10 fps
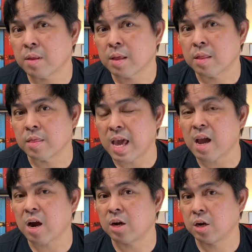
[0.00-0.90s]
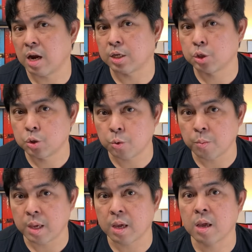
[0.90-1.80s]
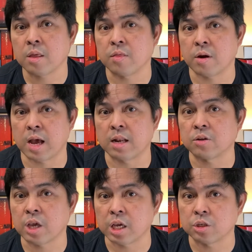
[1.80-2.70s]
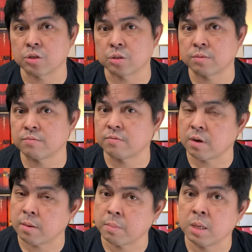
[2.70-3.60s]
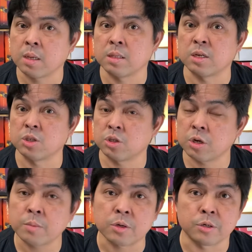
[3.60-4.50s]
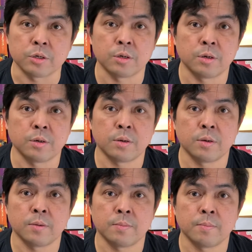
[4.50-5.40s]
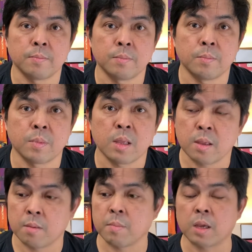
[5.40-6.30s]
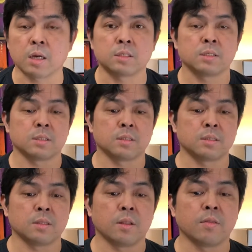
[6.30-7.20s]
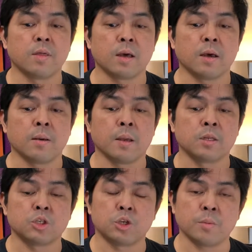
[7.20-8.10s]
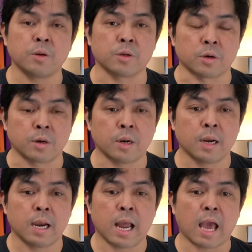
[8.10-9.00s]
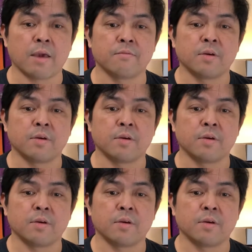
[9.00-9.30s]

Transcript: they are assuming their allocations from the distributor. Because the distributor, I have